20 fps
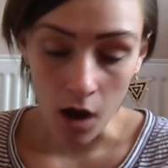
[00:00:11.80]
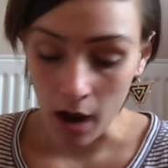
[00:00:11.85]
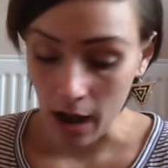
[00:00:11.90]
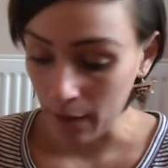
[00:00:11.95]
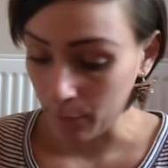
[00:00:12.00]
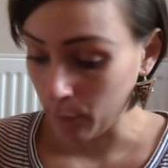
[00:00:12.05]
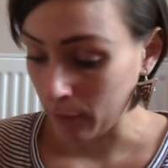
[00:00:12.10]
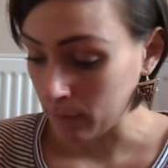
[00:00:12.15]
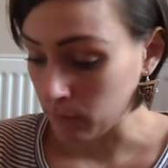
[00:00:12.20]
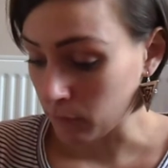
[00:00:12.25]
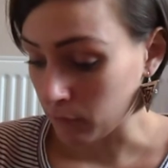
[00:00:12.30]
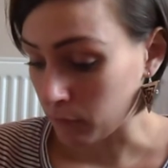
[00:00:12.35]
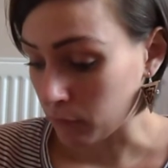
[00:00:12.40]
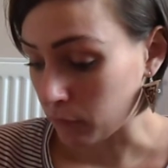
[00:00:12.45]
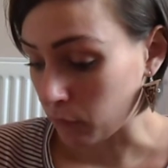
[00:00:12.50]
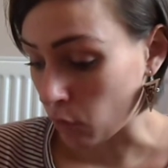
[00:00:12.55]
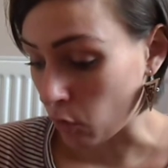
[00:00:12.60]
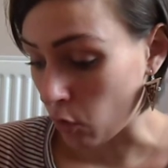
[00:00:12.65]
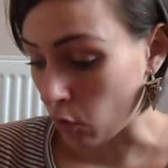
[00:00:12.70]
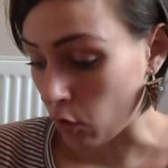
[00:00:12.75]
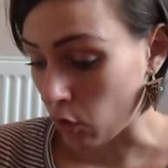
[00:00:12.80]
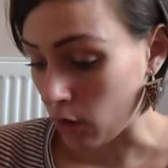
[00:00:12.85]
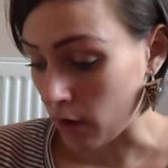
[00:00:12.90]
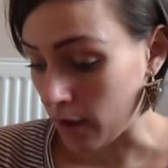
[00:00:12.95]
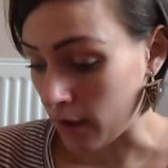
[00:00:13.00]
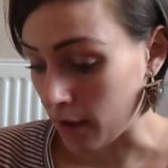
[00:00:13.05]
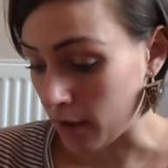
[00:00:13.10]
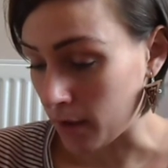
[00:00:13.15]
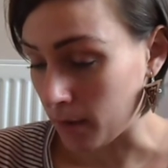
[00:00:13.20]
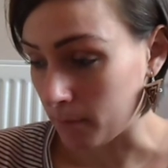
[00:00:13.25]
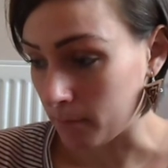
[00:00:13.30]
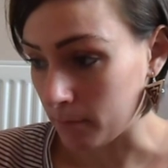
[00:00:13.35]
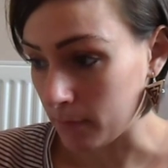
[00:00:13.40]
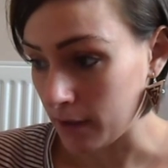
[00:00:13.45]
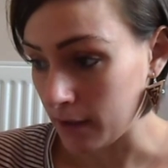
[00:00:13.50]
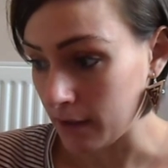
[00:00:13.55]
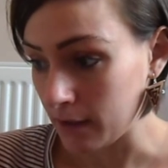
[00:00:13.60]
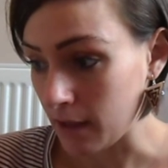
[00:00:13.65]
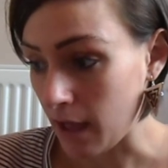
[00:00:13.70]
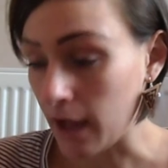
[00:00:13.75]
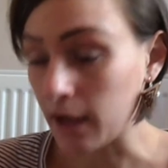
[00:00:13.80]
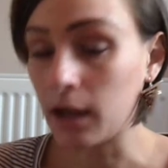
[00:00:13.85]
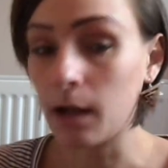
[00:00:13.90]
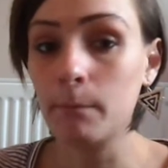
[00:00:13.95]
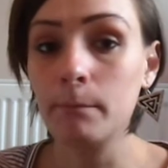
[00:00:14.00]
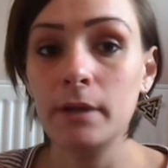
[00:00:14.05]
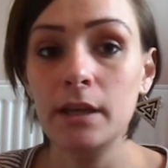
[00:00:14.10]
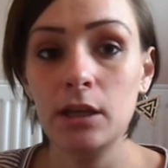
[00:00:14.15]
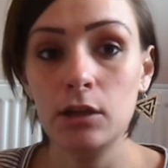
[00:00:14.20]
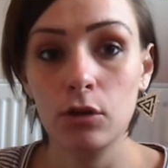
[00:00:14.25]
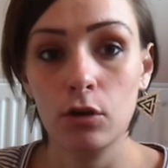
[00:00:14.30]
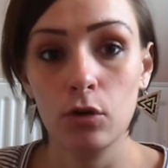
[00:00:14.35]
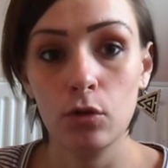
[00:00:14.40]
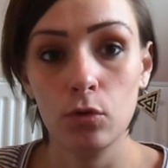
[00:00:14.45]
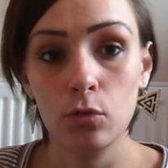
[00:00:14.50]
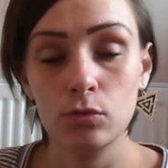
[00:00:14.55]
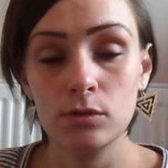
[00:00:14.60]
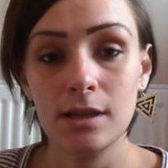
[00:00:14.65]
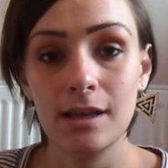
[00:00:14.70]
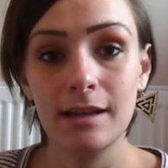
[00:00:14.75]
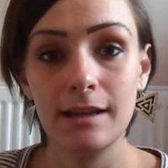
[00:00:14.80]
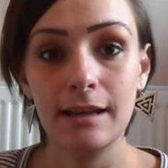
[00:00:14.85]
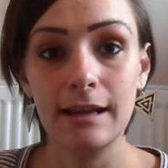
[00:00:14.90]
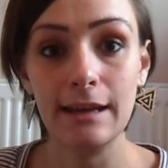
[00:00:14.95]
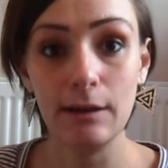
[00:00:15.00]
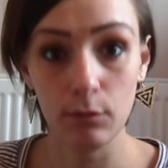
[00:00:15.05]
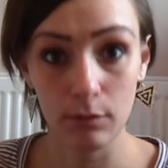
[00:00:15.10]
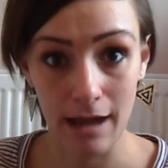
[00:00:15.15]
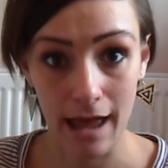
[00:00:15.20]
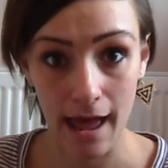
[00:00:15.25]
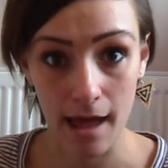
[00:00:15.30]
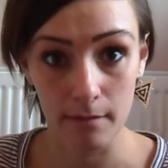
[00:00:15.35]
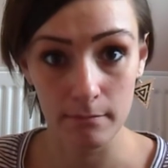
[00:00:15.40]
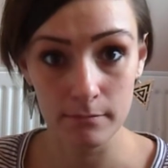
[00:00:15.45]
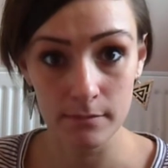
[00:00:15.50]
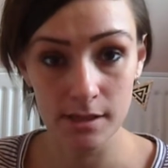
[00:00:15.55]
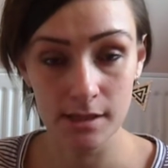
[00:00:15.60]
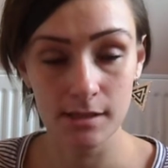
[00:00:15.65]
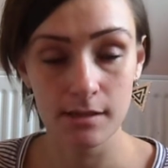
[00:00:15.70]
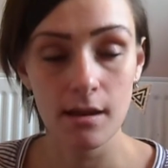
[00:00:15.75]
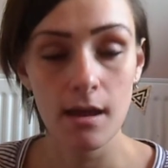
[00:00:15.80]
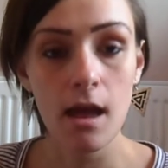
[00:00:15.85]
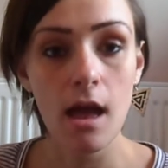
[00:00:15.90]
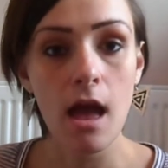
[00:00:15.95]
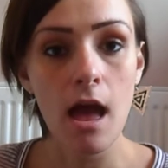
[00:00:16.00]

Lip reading: I went for a company called Little Lambs